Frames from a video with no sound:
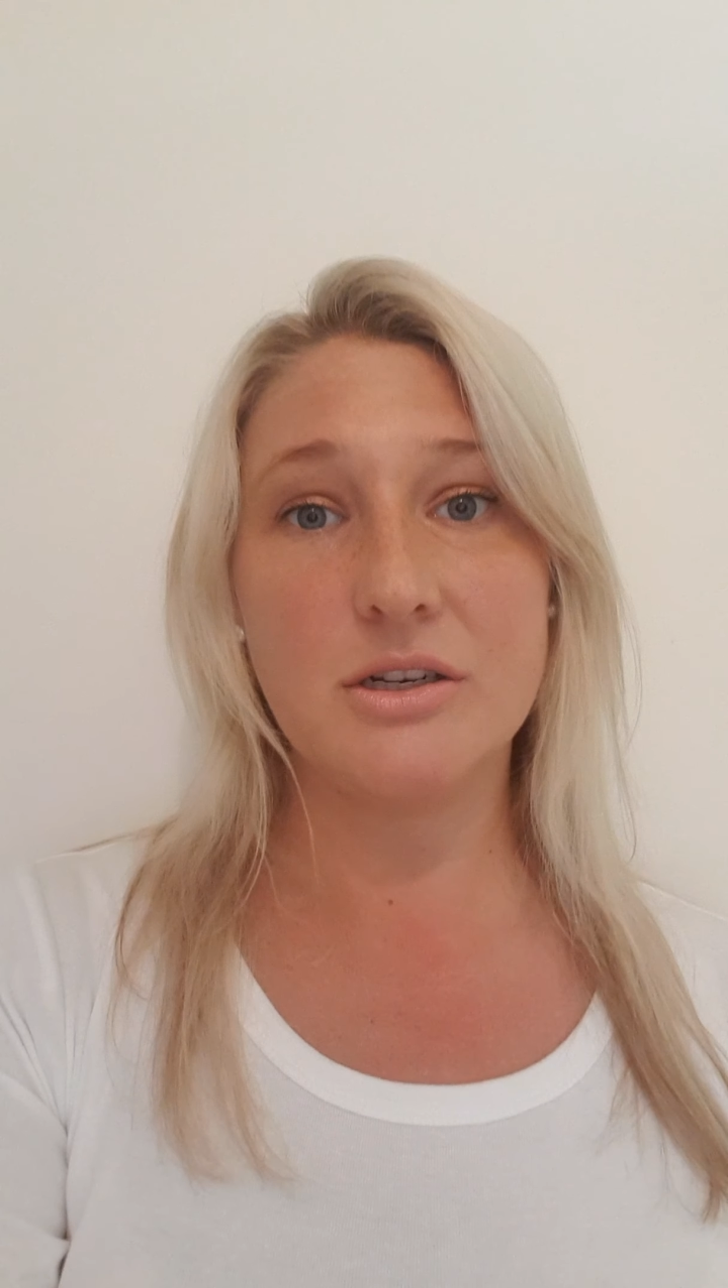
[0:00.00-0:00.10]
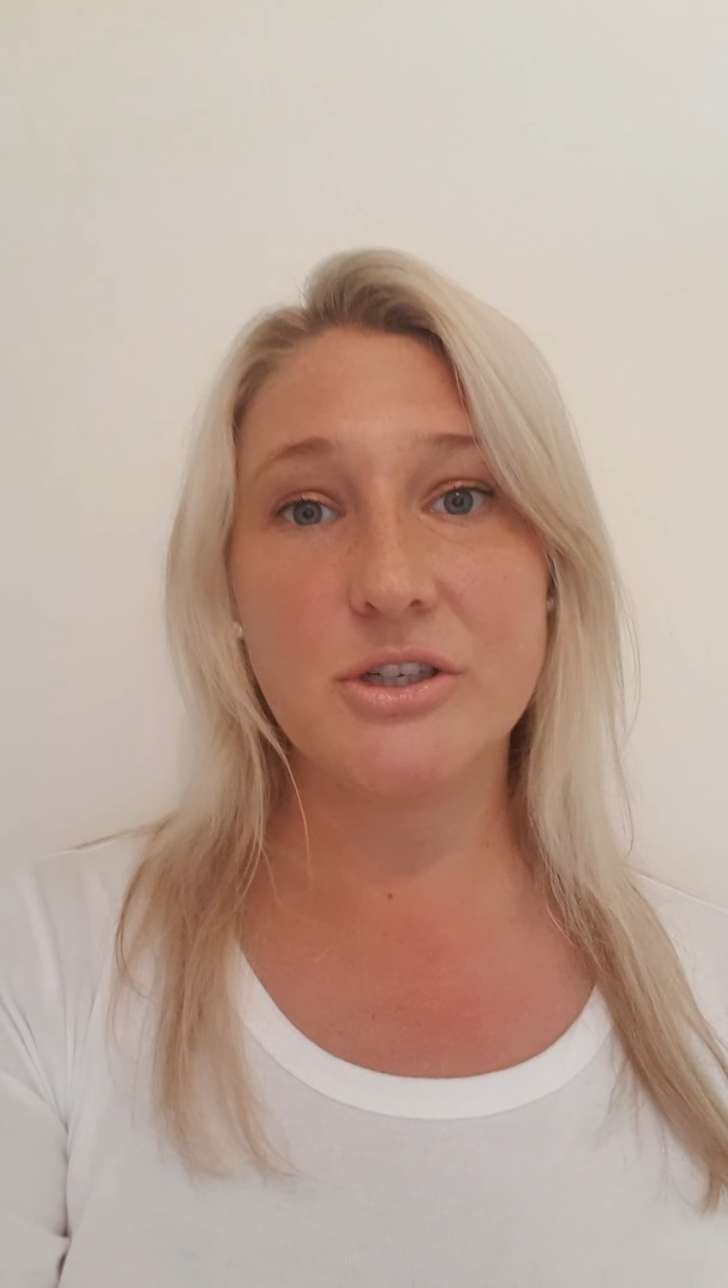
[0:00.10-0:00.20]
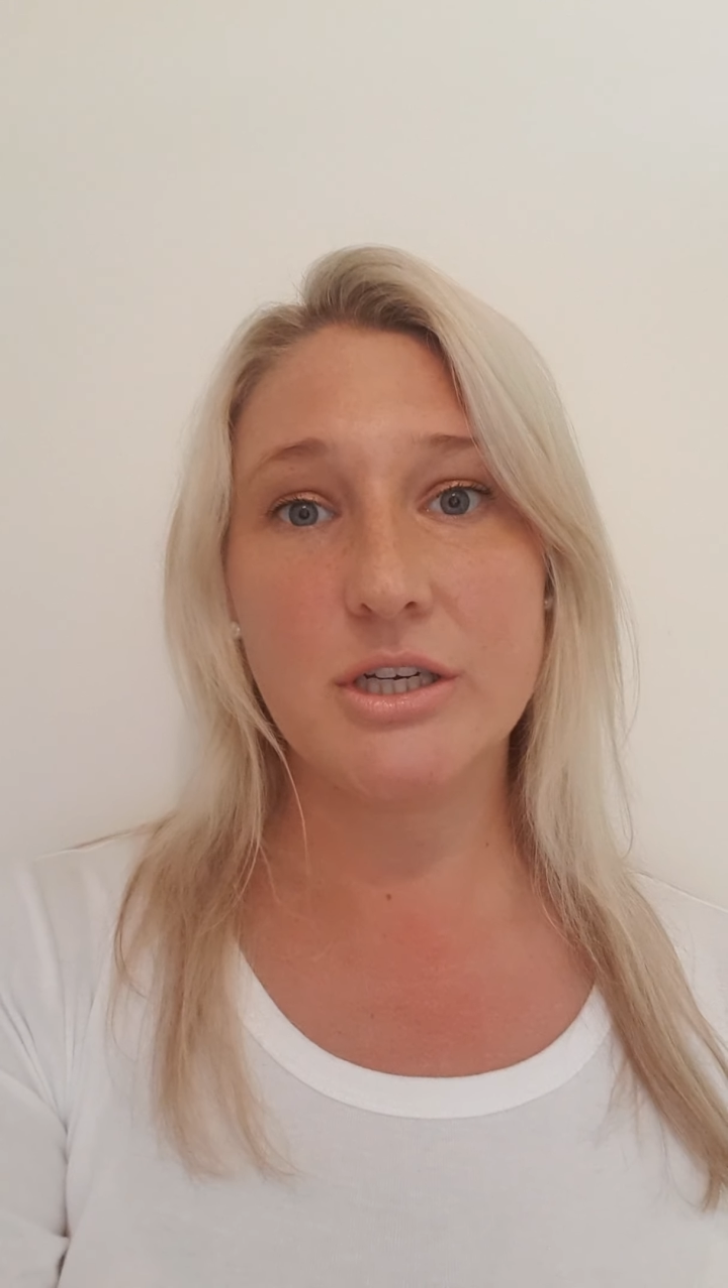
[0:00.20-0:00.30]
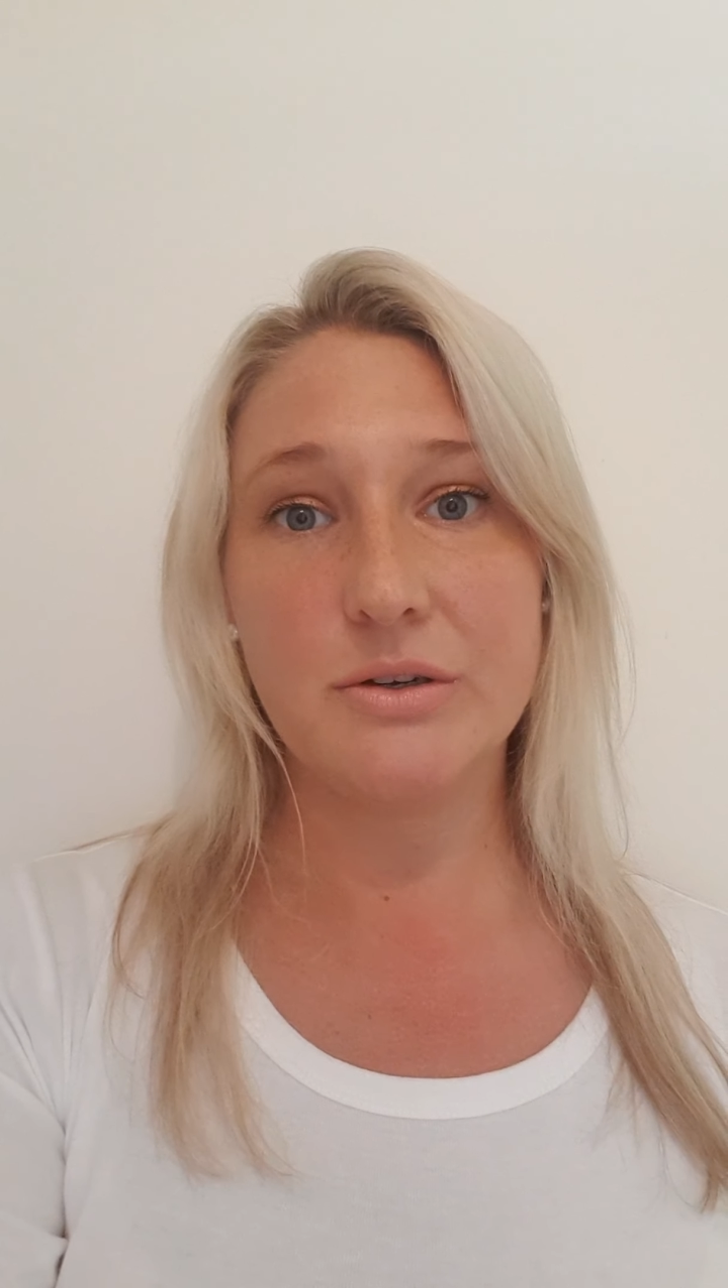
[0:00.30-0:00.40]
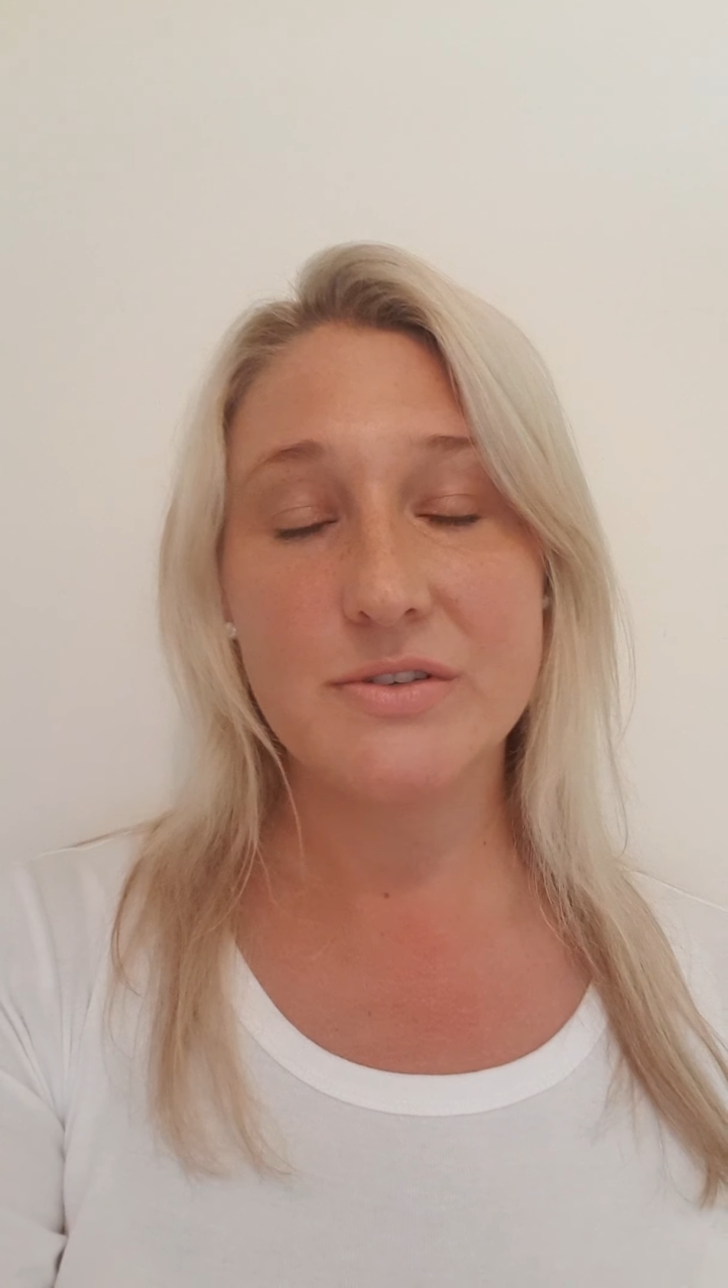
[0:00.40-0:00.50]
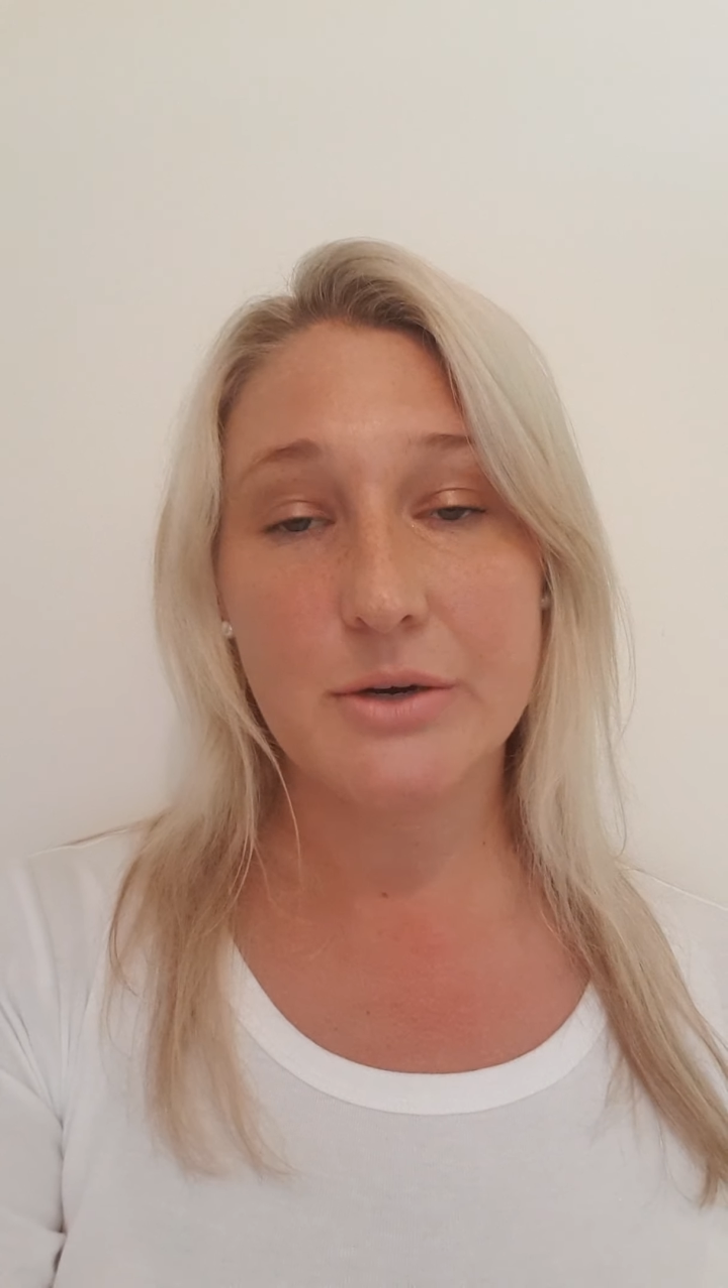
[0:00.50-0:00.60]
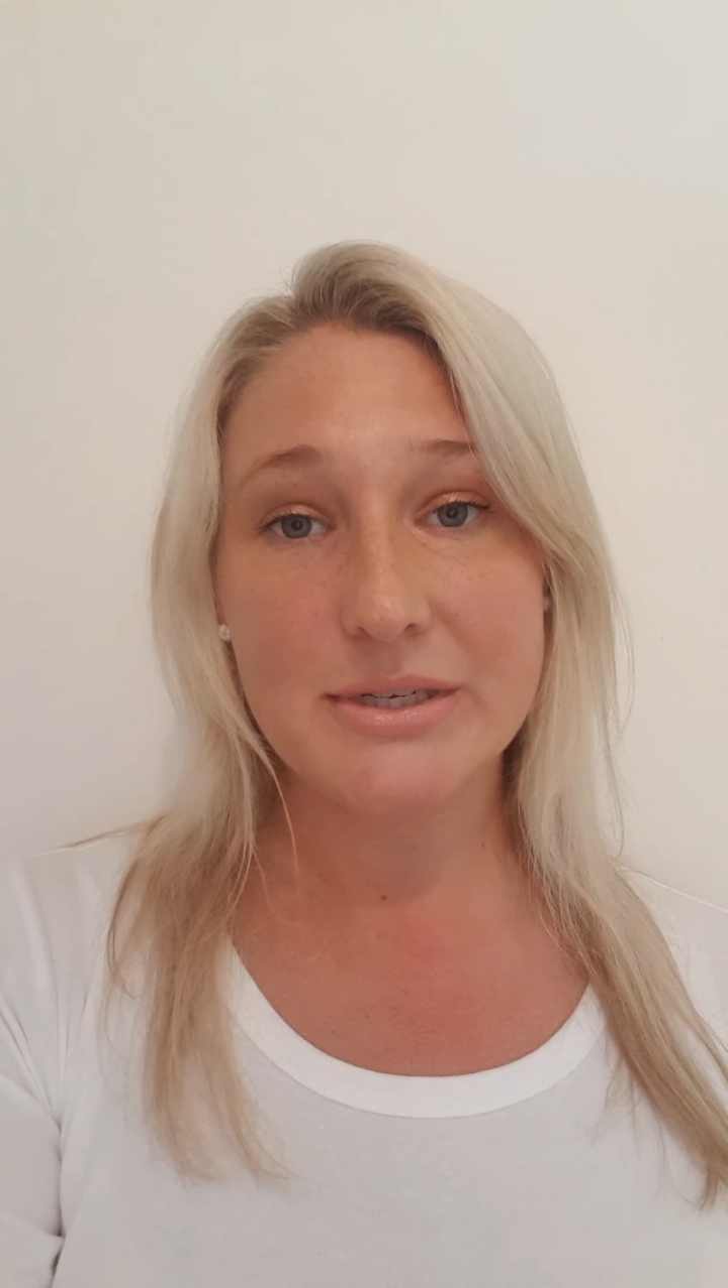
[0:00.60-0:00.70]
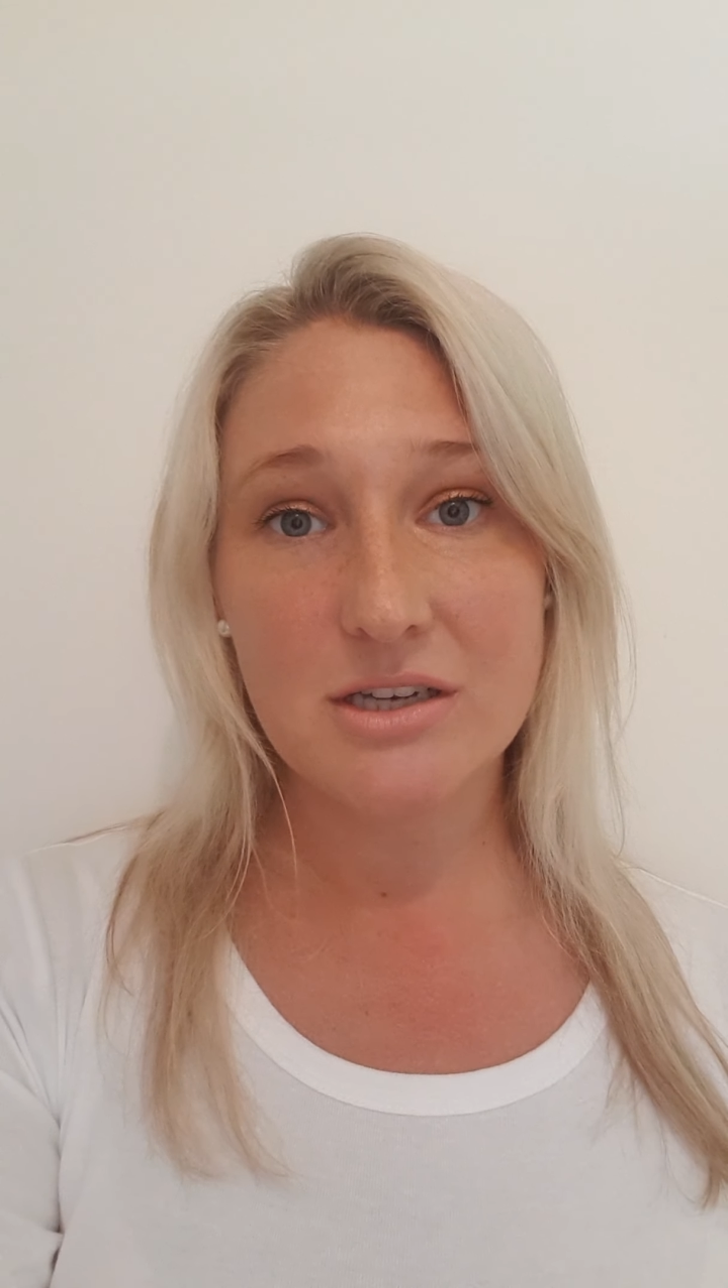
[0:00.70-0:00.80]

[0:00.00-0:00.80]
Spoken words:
I don't know if Zoe's